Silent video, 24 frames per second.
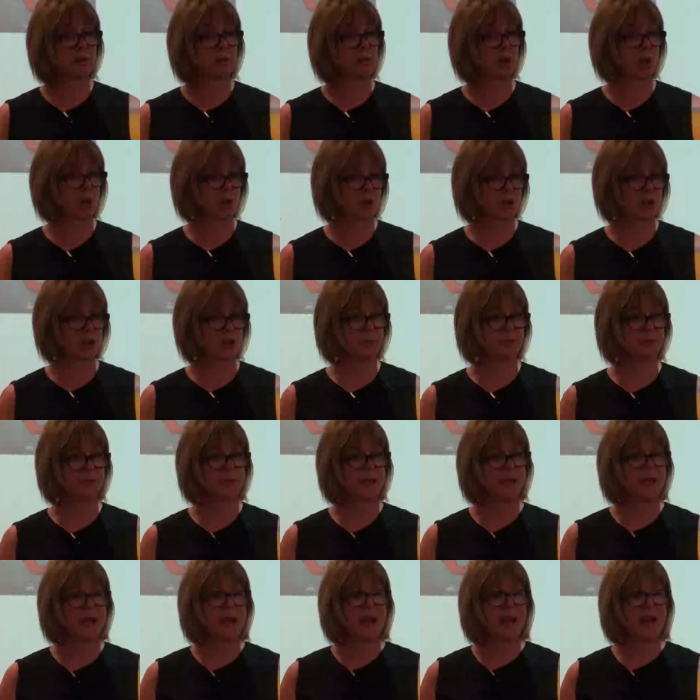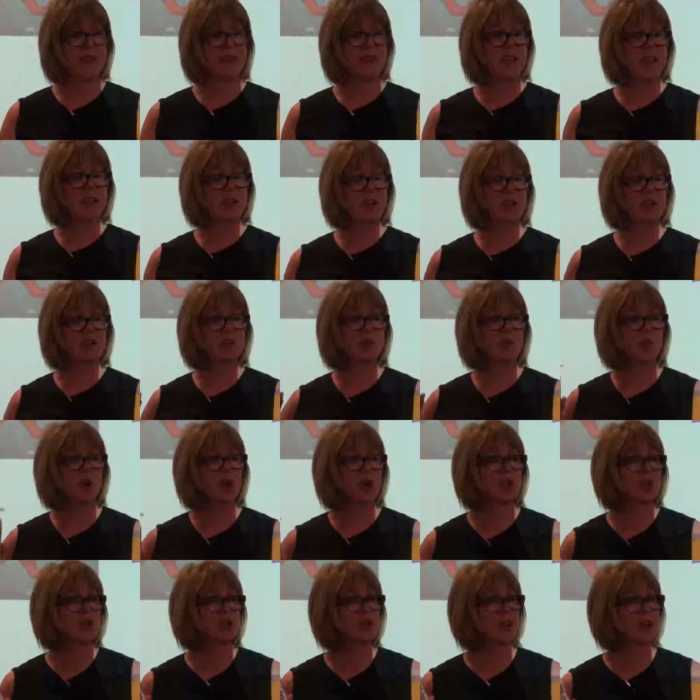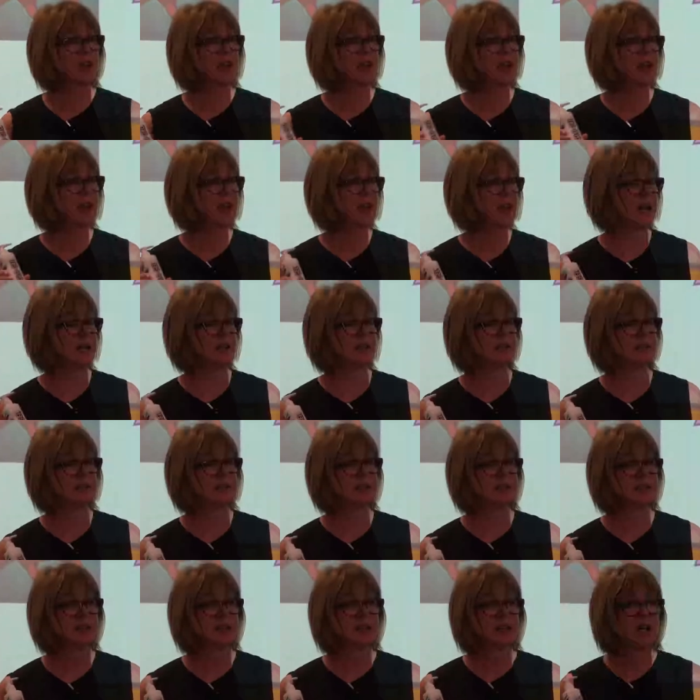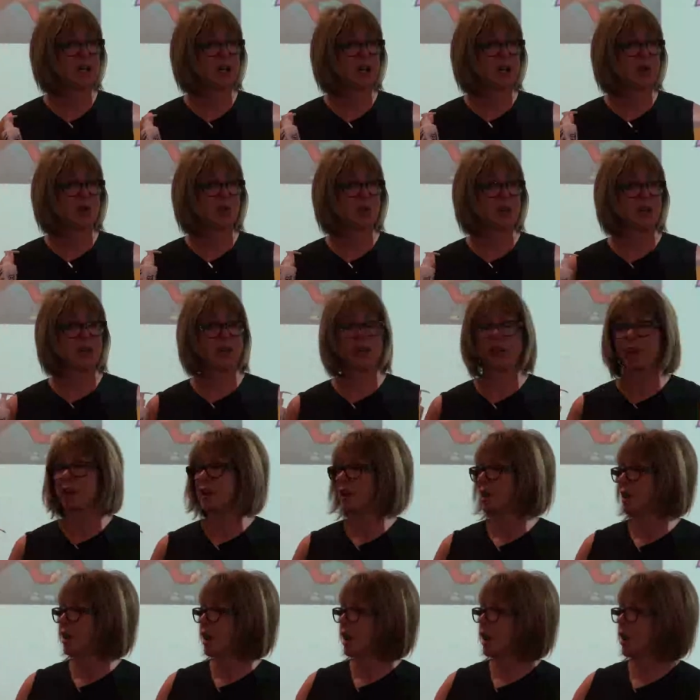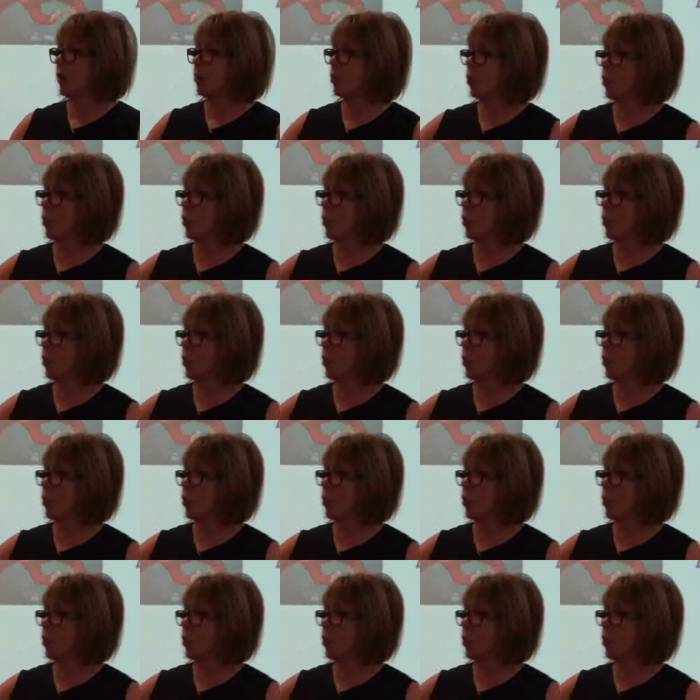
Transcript: lotion. And they're going to wash their hands with uh,